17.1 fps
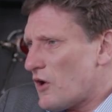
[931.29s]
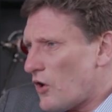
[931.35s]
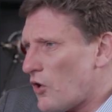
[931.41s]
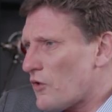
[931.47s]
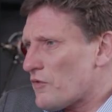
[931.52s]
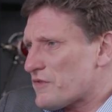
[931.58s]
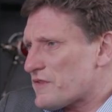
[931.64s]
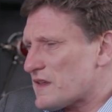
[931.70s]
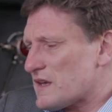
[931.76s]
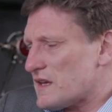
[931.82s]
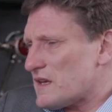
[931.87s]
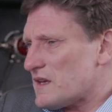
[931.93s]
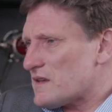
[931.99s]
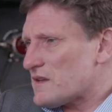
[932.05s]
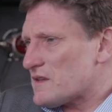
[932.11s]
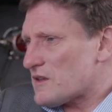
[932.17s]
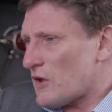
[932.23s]
of
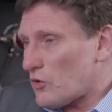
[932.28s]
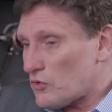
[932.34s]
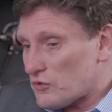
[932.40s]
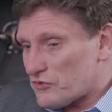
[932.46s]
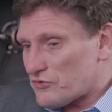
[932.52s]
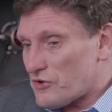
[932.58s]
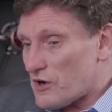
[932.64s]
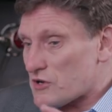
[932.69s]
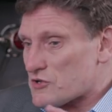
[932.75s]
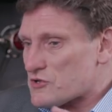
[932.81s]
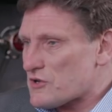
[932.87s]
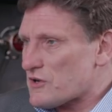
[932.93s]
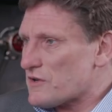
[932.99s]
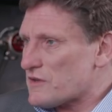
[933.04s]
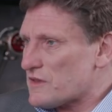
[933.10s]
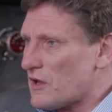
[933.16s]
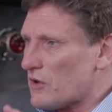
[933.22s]
the, the whole
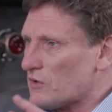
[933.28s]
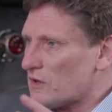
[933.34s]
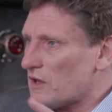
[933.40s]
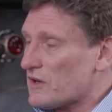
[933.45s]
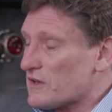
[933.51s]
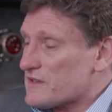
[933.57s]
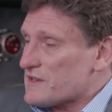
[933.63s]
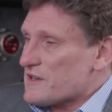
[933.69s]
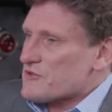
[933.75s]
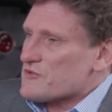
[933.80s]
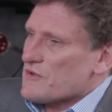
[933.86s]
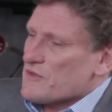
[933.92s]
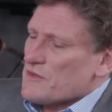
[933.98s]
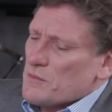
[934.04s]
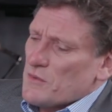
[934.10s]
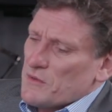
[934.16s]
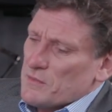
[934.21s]
structure and the whole
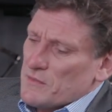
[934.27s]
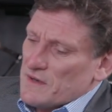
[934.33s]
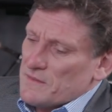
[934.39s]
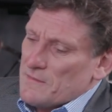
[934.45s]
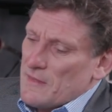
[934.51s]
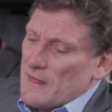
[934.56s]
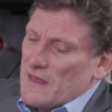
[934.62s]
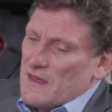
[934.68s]
architecture of the movement.